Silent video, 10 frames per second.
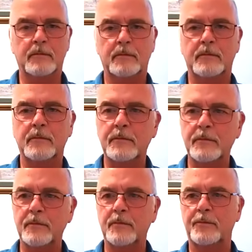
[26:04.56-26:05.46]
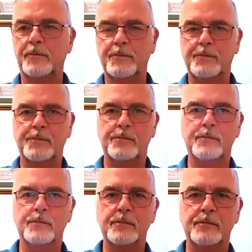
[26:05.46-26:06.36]

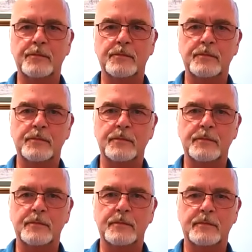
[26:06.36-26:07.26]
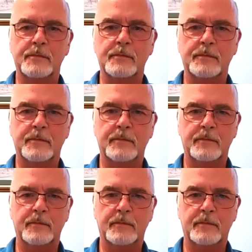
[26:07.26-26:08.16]

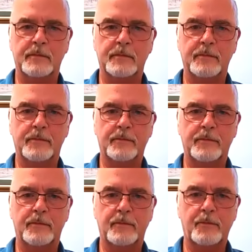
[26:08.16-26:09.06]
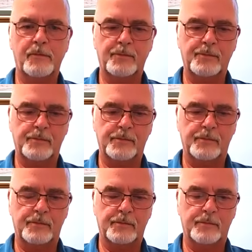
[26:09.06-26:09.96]

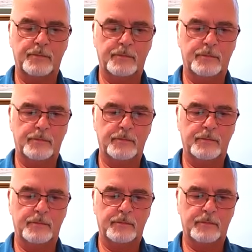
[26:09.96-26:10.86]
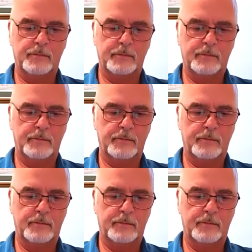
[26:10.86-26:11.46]
No words are spoken by the person on screen.